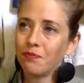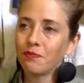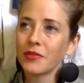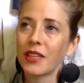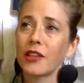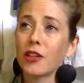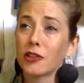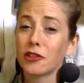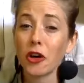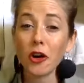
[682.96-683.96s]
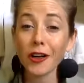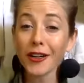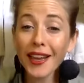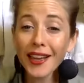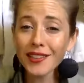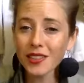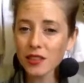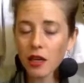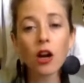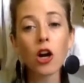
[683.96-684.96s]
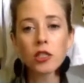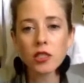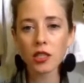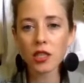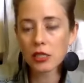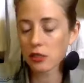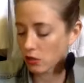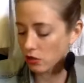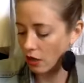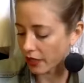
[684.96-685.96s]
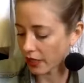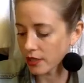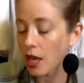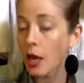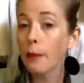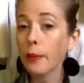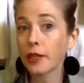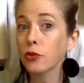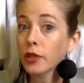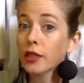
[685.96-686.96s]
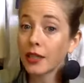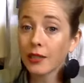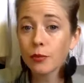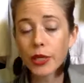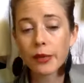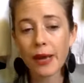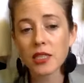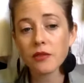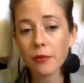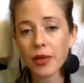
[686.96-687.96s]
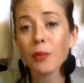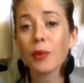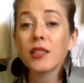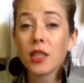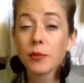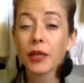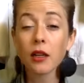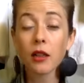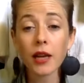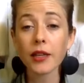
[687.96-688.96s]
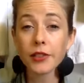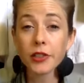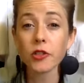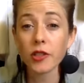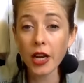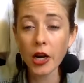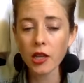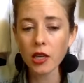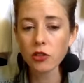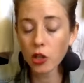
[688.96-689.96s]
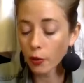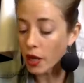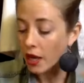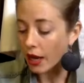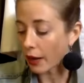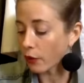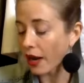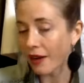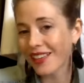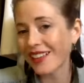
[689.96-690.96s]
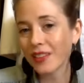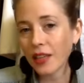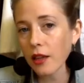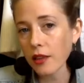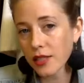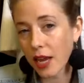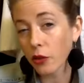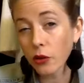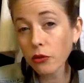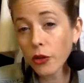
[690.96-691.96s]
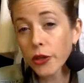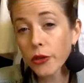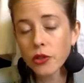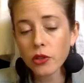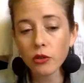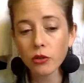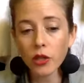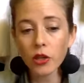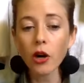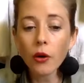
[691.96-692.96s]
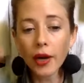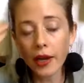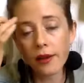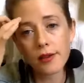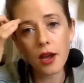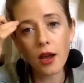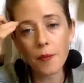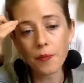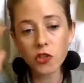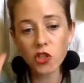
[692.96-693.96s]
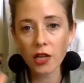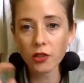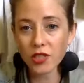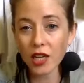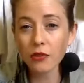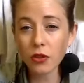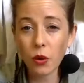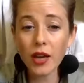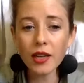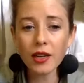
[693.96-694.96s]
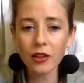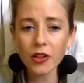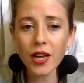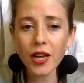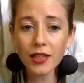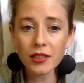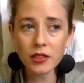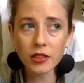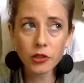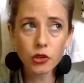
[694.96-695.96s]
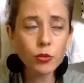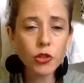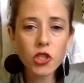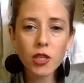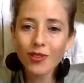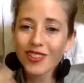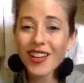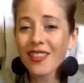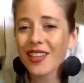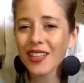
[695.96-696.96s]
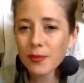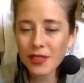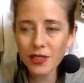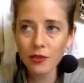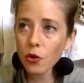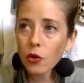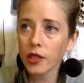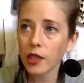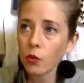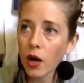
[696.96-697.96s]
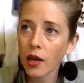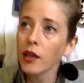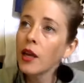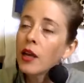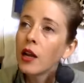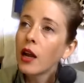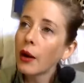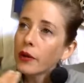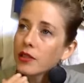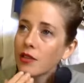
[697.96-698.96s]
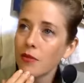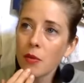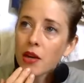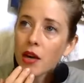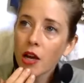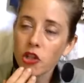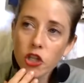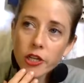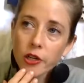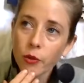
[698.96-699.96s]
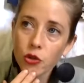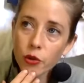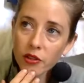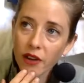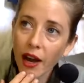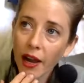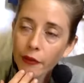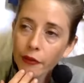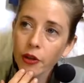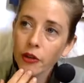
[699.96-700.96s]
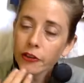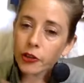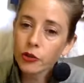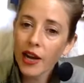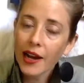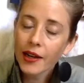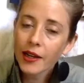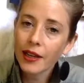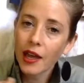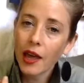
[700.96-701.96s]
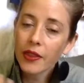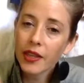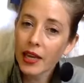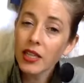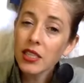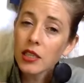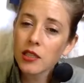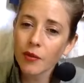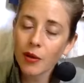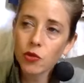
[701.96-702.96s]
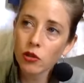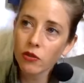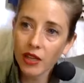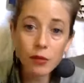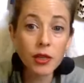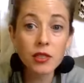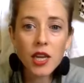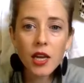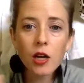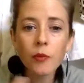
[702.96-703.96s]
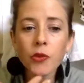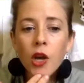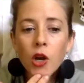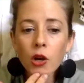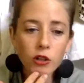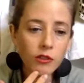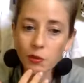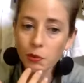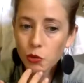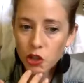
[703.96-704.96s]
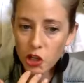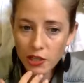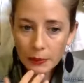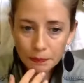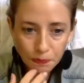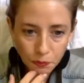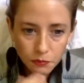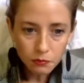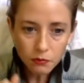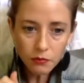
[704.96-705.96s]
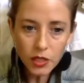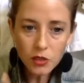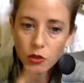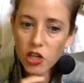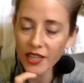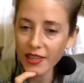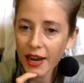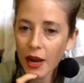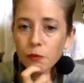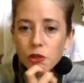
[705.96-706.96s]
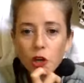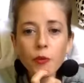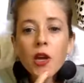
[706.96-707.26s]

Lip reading: like a guitar case, it's not a hard sided case, it's a soft case, but it's pretty massive and big, but it does make it a lot easier to carry things. So I will have that link in the download for you so that you can go and check those out if you want. And they're not necessarily super cheap, but they're not that expensive. You only need one. I want to say maybe 100 or 125 for the rack and the case. And then sometimes you can find them on sale or if someone's returned them. So check that out. So